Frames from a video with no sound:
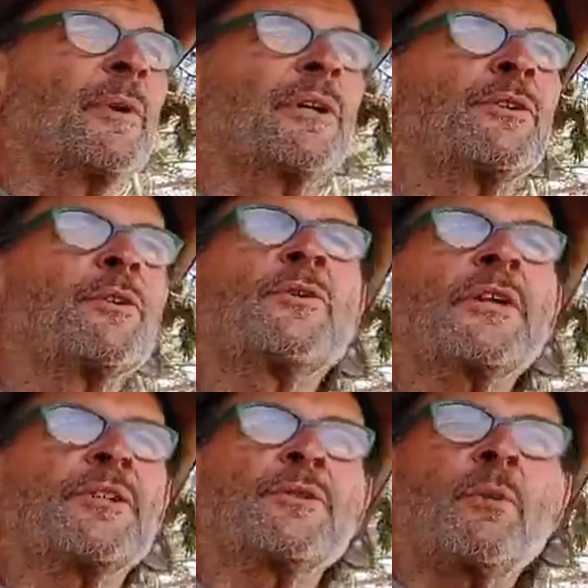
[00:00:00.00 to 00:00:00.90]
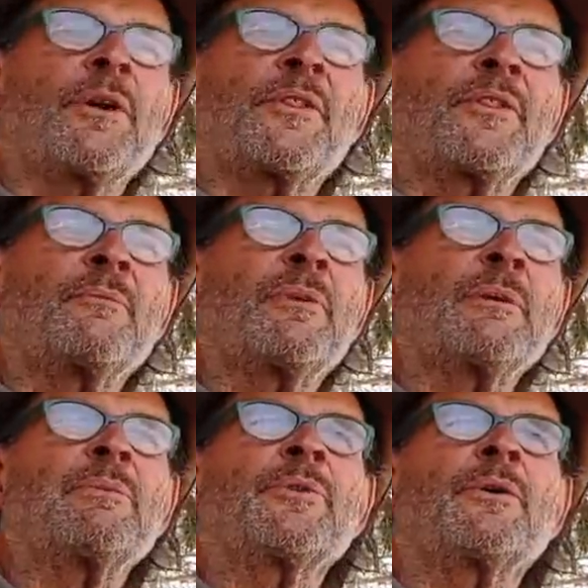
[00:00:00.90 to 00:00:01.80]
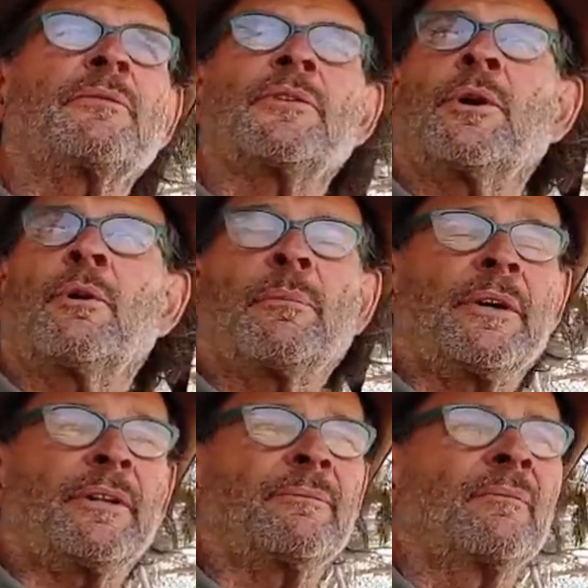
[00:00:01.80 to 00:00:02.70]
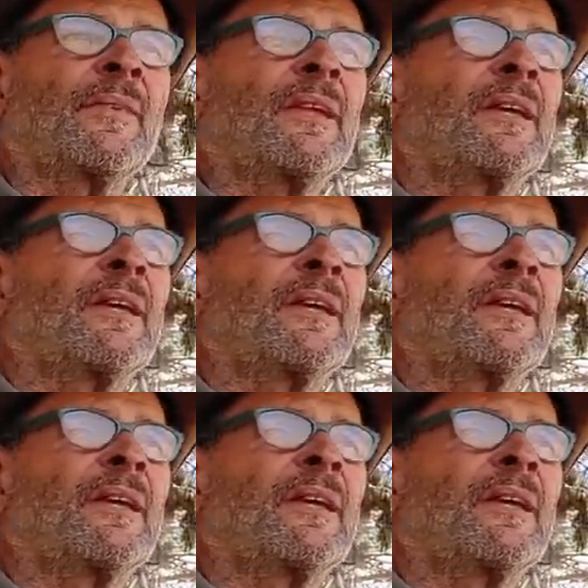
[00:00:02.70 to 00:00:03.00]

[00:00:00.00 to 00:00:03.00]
that we could do things with, and people don't even know about it.